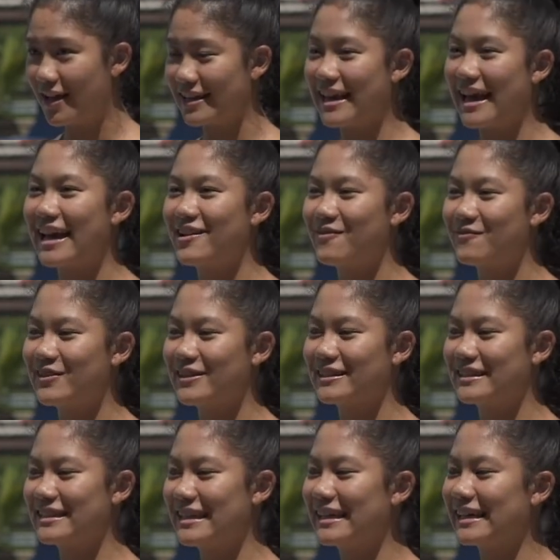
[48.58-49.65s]
Yet we're
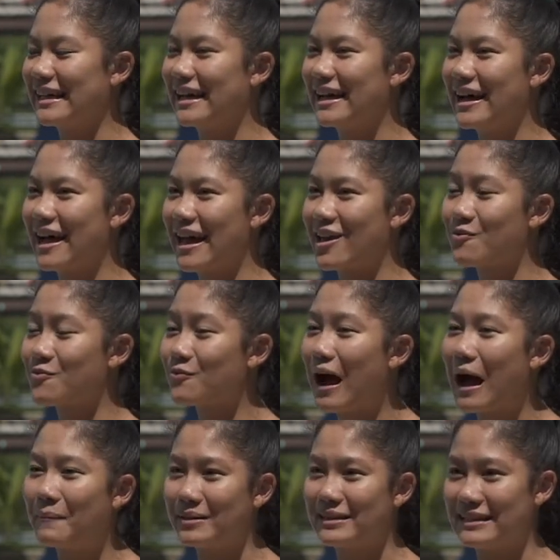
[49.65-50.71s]
seeing a
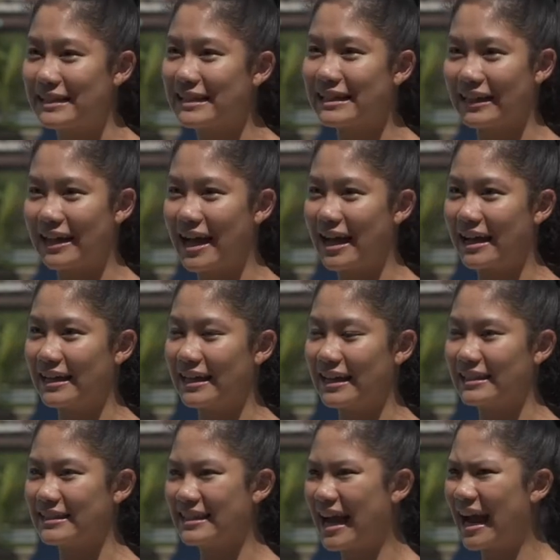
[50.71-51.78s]
rapid decline
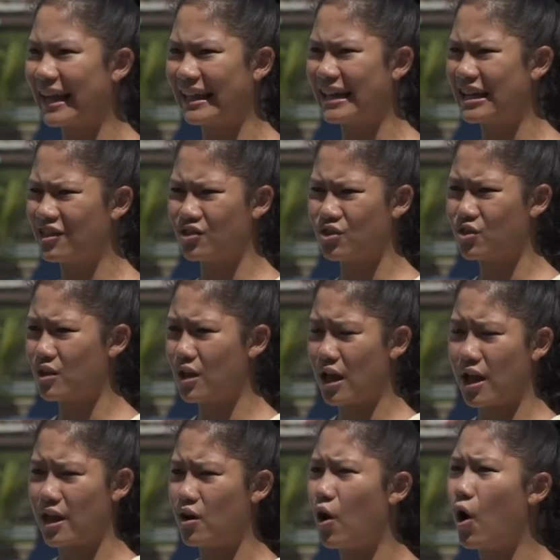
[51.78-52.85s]
in Thailand and
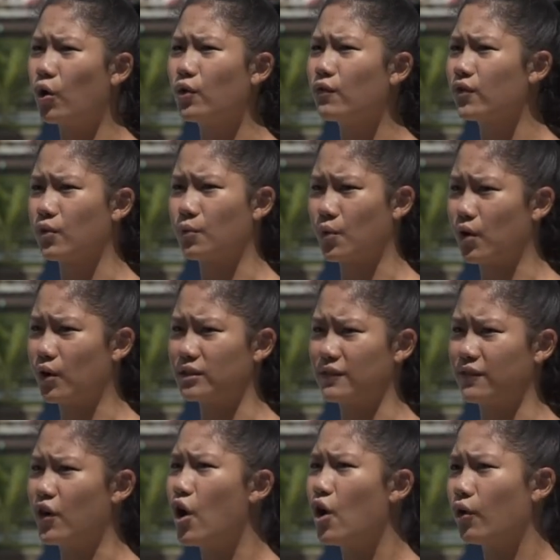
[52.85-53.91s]
in all over the world
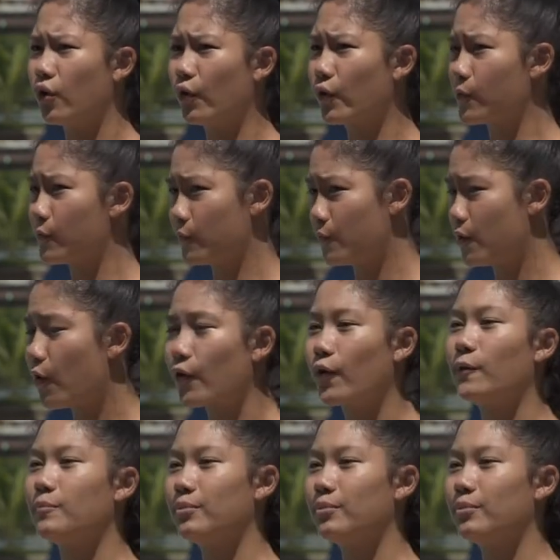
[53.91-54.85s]
of coral